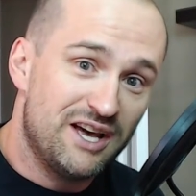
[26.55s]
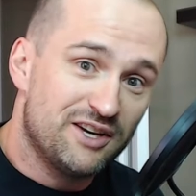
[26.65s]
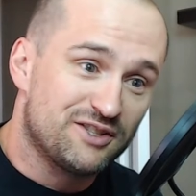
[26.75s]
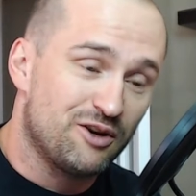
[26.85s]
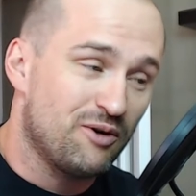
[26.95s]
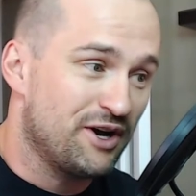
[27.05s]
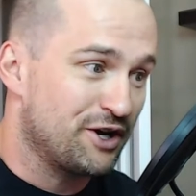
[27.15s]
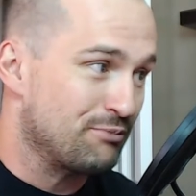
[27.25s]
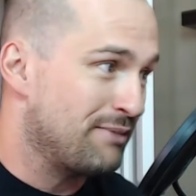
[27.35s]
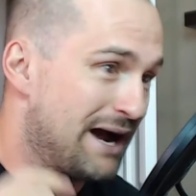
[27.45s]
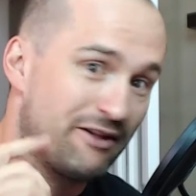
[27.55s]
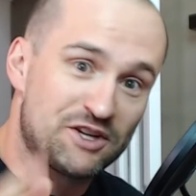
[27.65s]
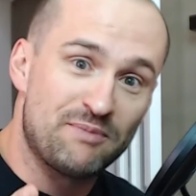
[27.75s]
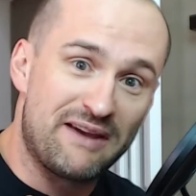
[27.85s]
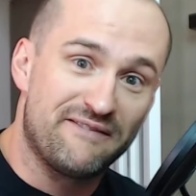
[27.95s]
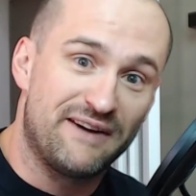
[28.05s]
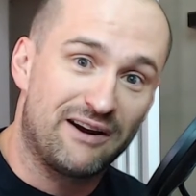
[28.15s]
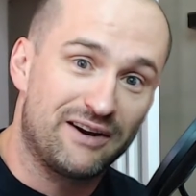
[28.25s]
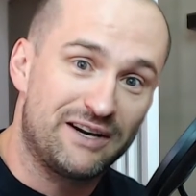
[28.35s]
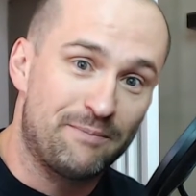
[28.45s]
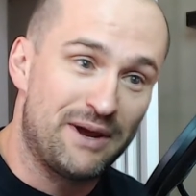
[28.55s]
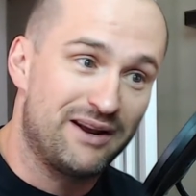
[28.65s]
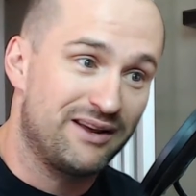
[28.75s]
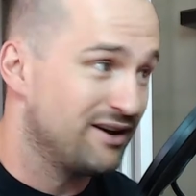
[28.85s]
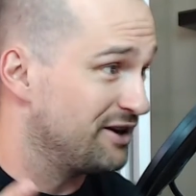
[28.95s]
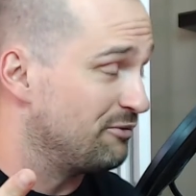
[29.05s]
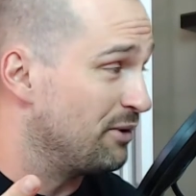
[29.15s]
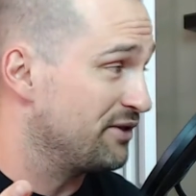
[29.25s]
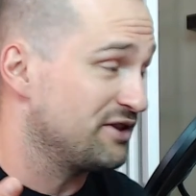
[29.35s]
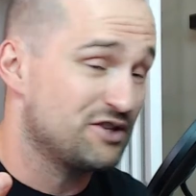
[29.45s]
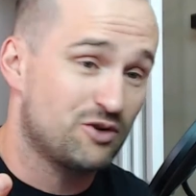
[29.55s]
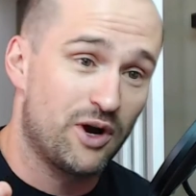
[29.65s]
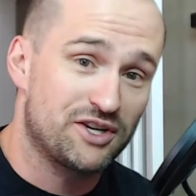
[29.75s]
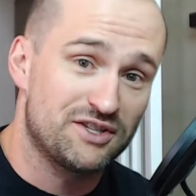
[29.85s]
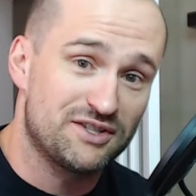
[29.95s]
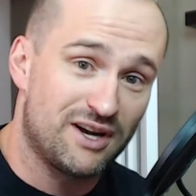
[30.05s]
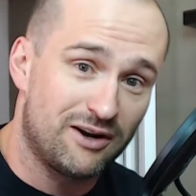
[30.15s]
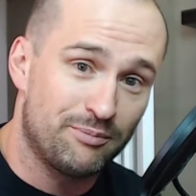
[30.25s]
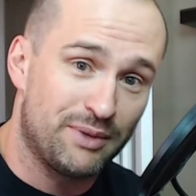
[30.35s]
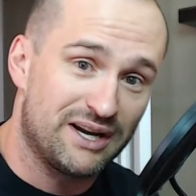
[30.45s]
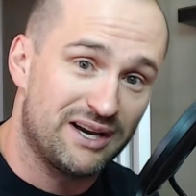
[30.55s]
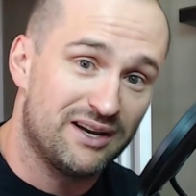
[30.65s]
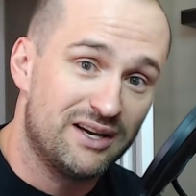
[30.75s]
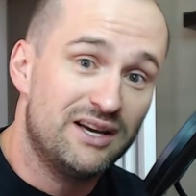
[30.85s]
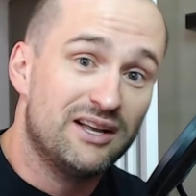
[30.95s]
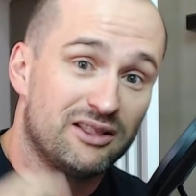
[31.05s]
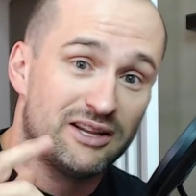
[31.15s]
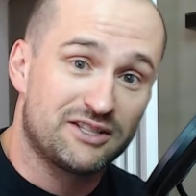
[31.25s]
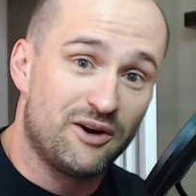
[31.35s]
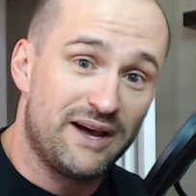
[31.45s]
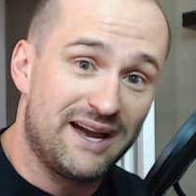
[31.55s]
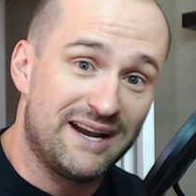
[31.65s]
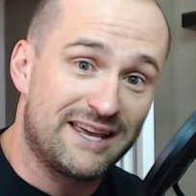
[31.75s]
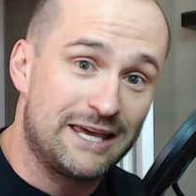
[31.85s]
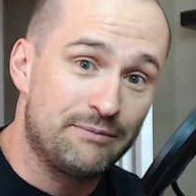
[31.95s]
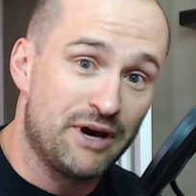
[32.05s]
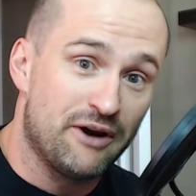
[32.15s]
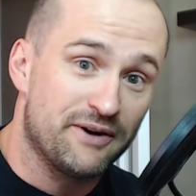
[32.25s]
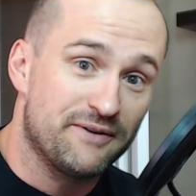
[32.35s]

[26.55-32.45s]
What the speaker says: So your mileage may vary depending on what these questions are, but let's go ahead and keep going.